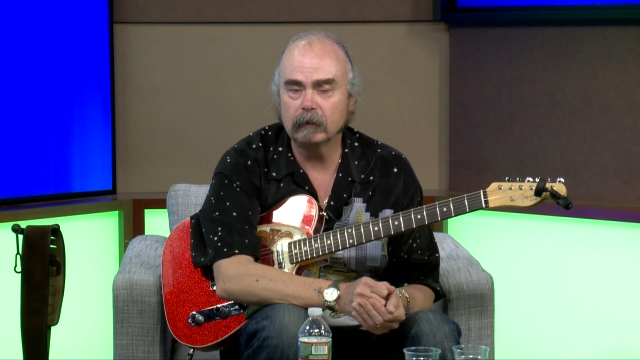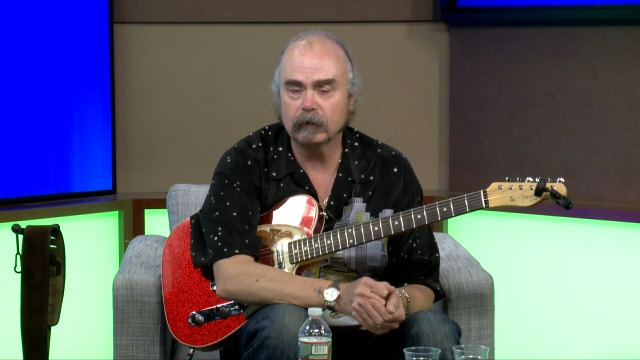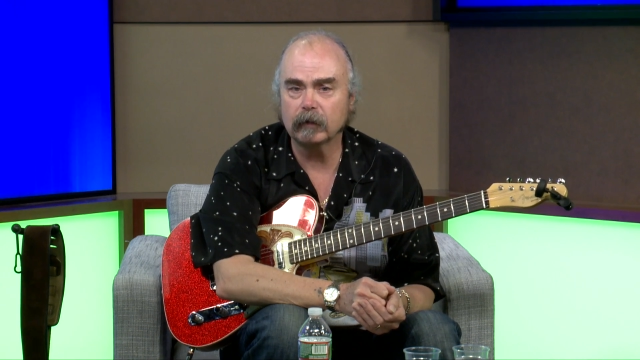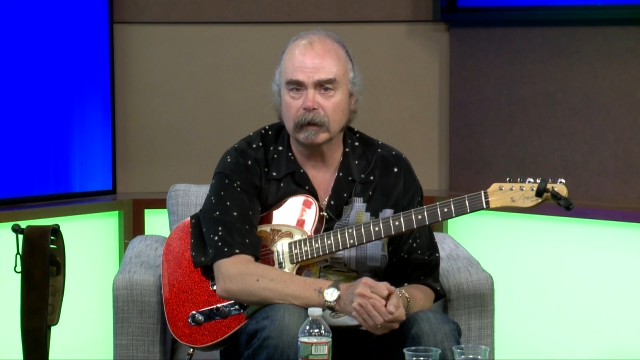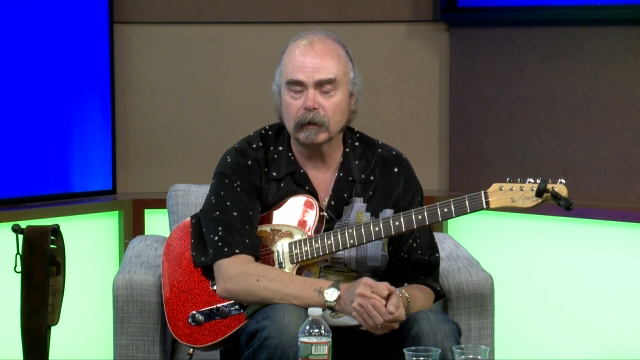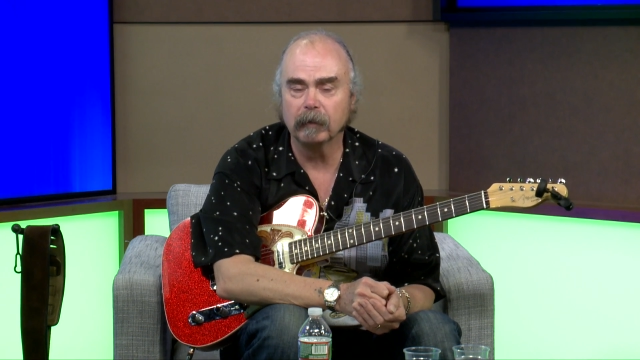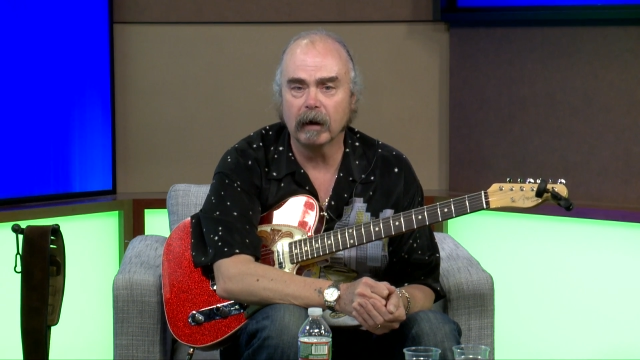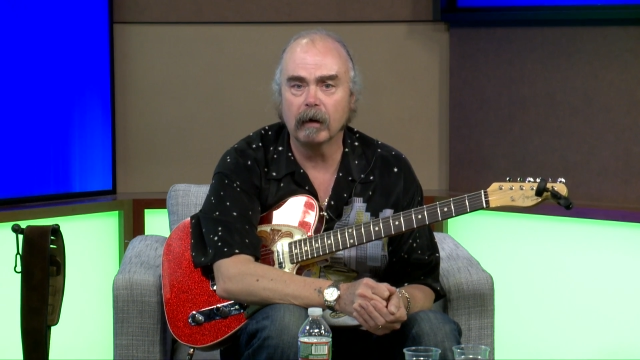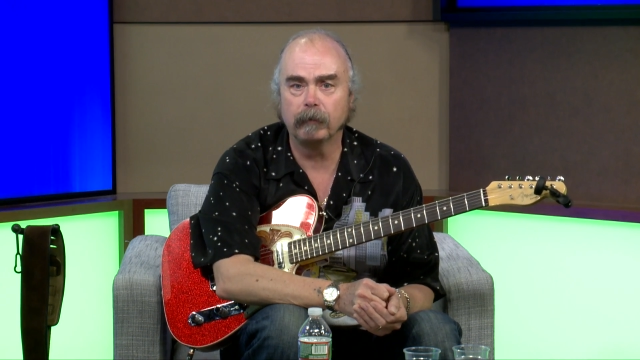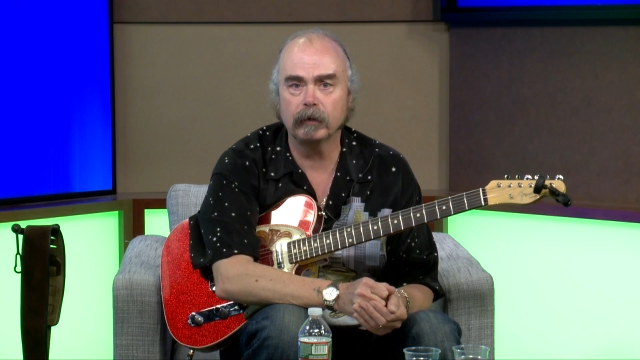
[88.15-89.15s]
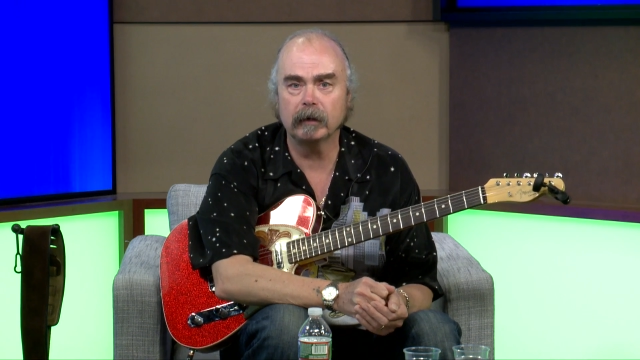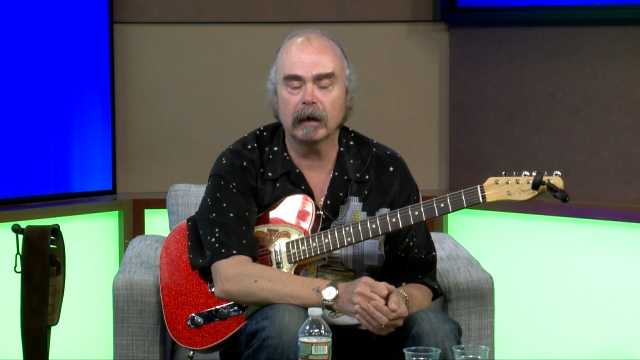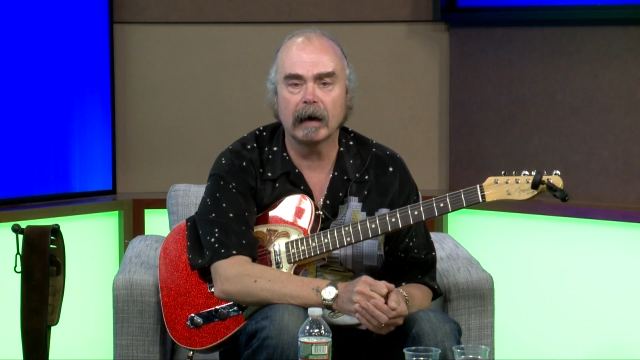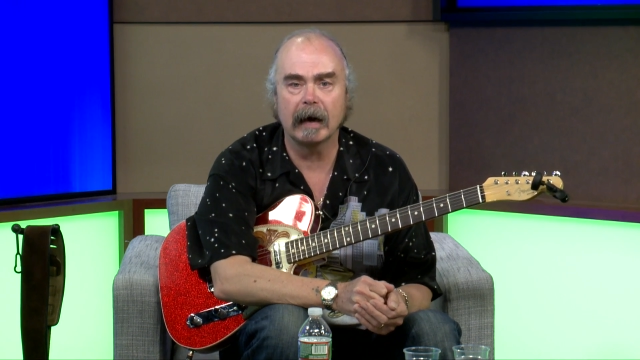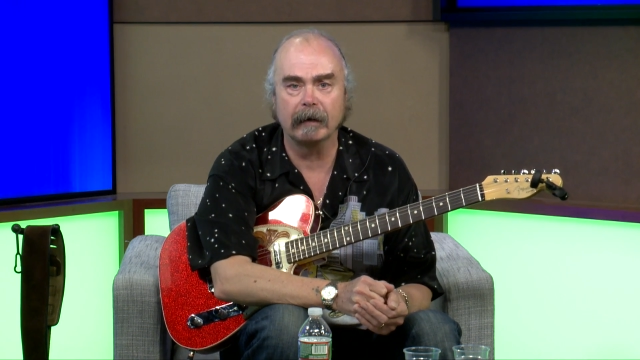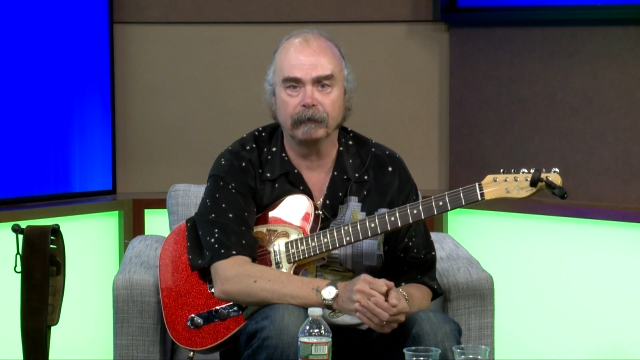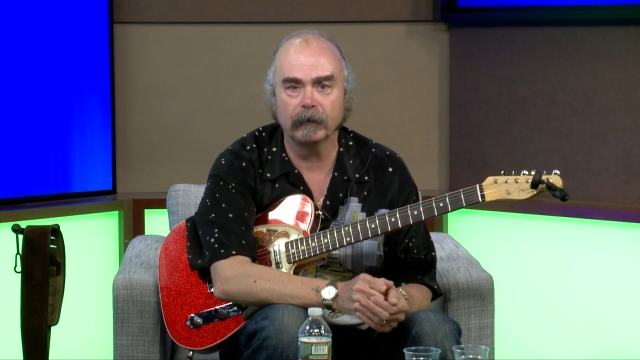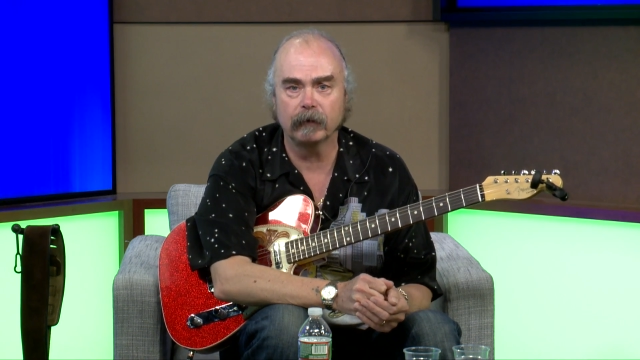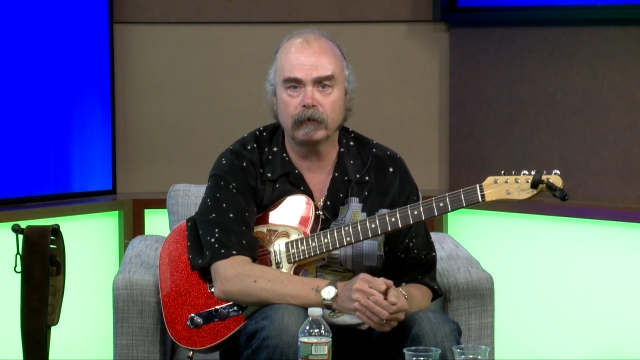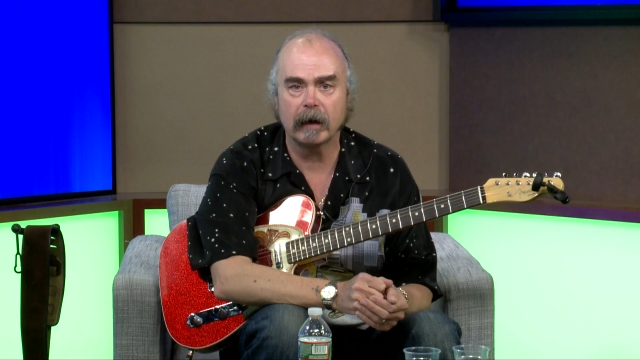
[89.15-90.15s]
set the bar pretty high for
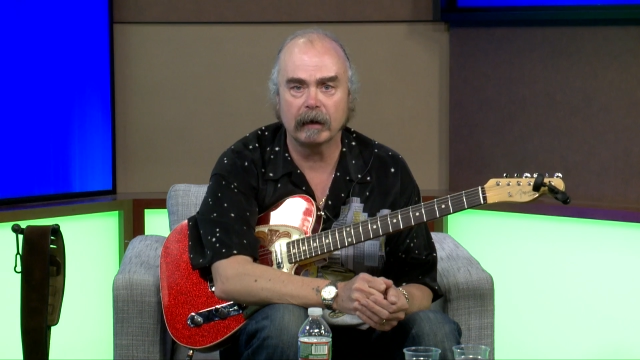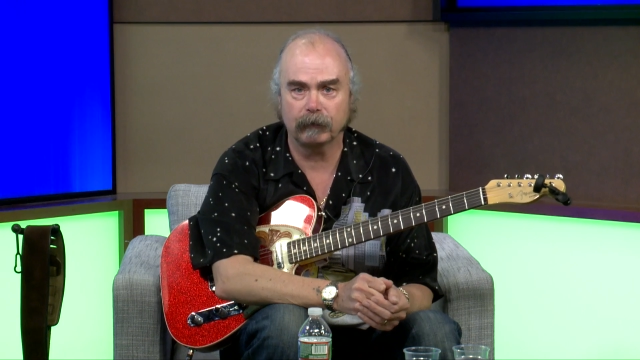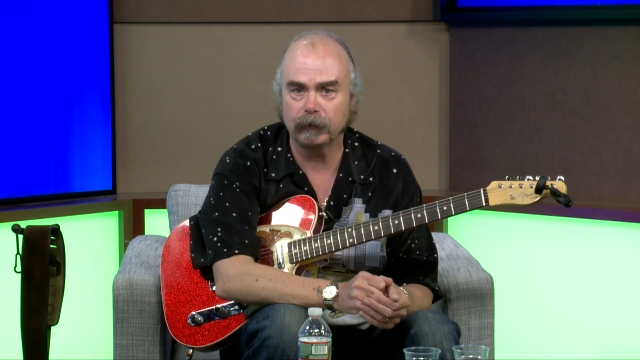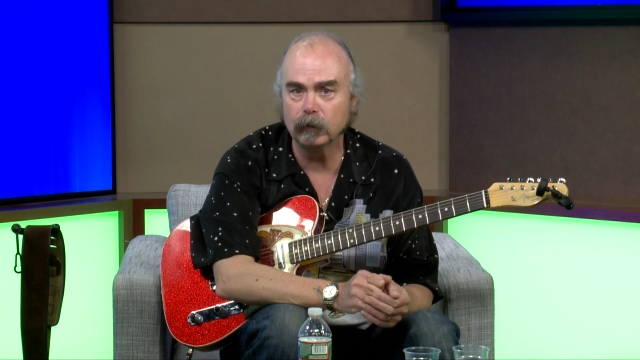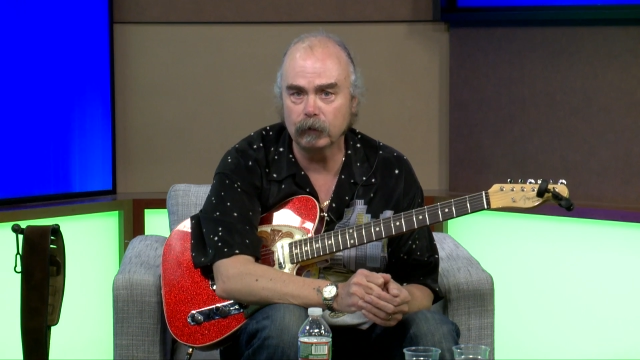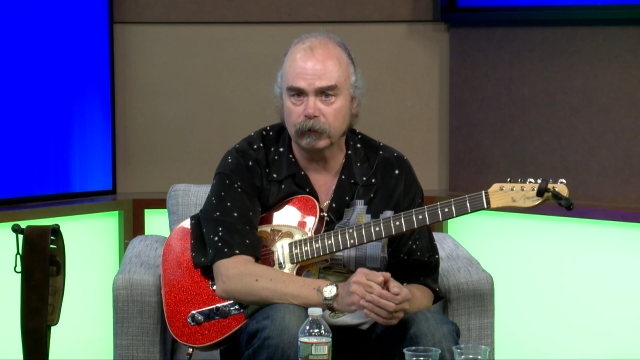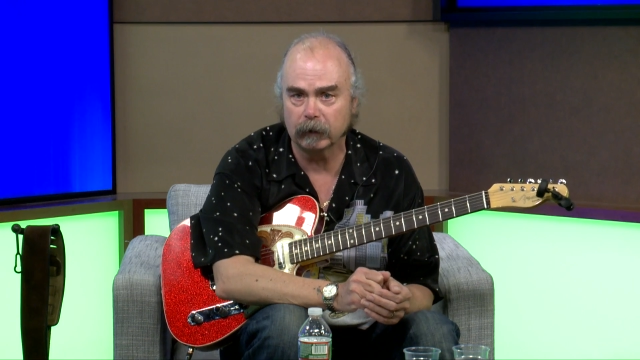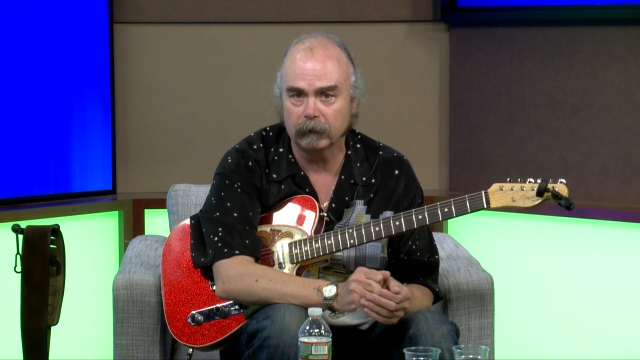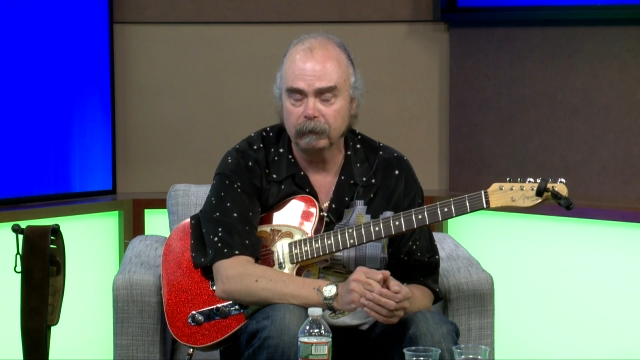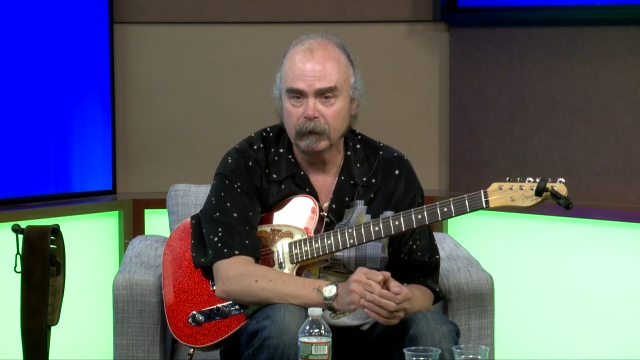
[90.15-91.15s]
the jazz fusion